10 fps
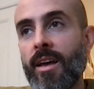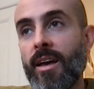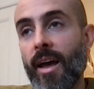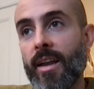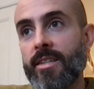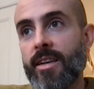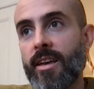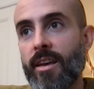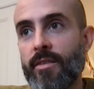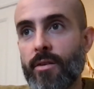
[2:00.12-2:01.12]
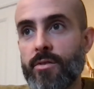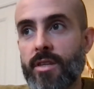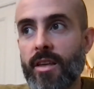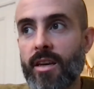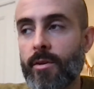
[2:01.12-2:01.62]
And if I was to
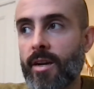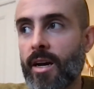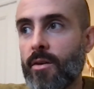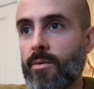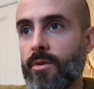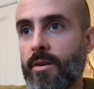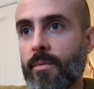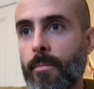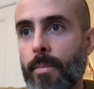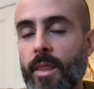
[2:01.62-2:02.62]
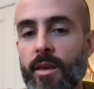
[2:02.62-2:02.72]
think about how the